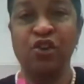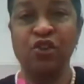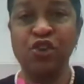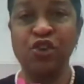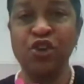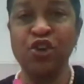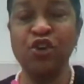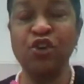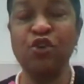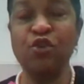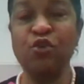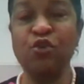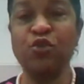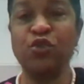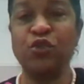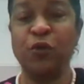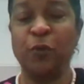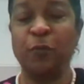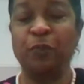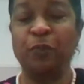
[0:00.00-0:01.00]
you
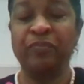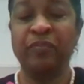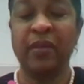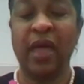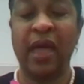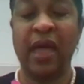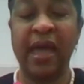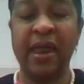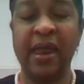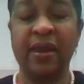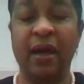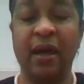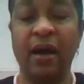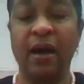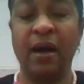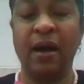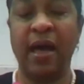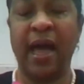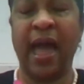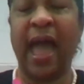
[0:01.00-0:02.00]
use an
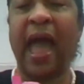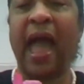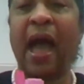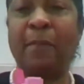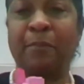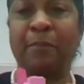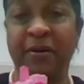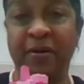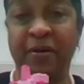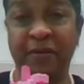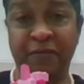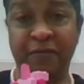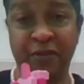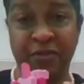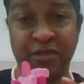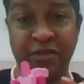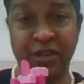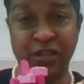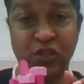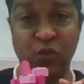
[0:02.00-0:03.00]
app
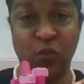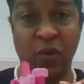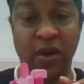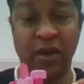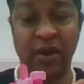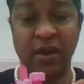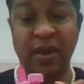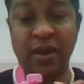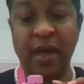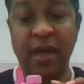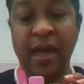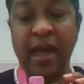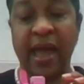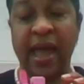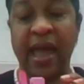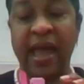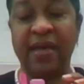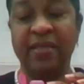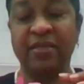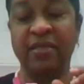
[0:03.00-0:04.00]
for this one,
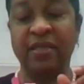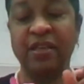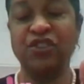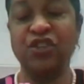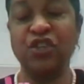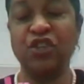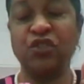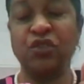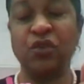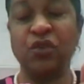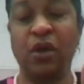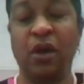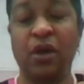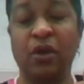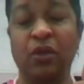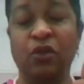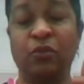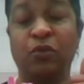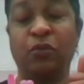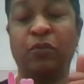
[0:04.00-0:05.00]
and this is
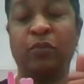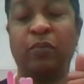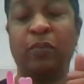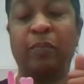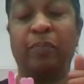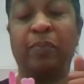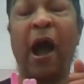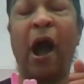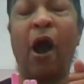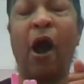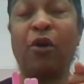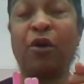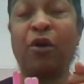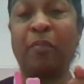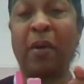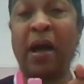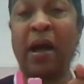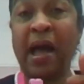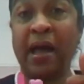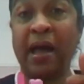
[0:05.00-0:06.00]

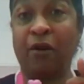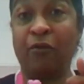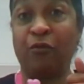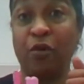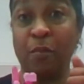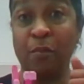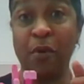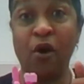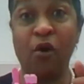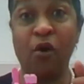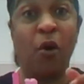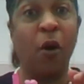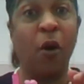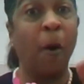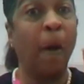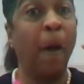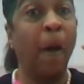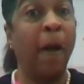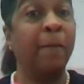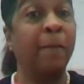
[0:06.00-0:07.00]
powered by a
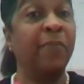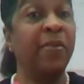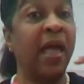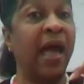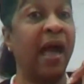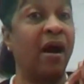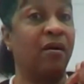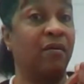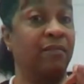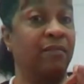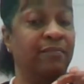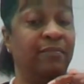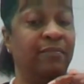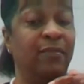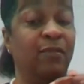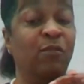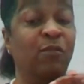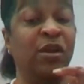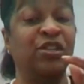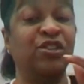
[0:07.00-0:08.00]
remote. Now,
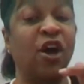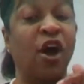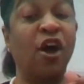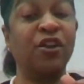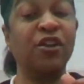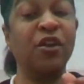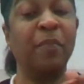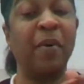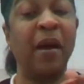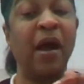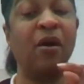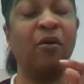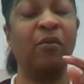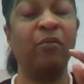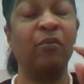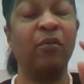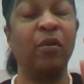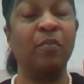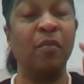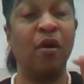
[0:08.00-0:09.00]
we talked
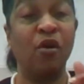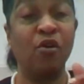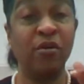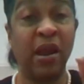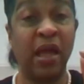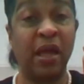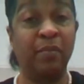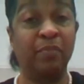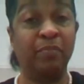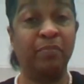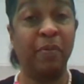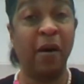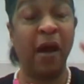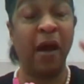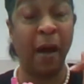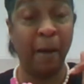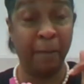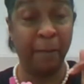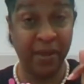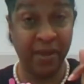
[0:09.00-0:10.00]
about remote and
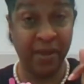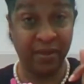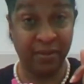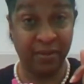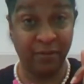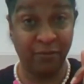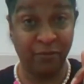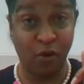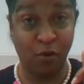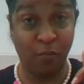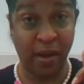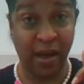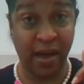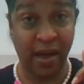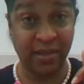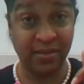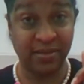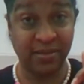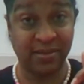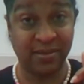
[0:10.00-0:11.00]
puppet
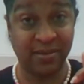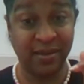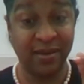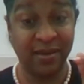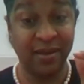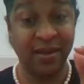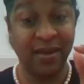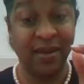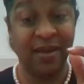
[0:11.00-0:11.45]
robots.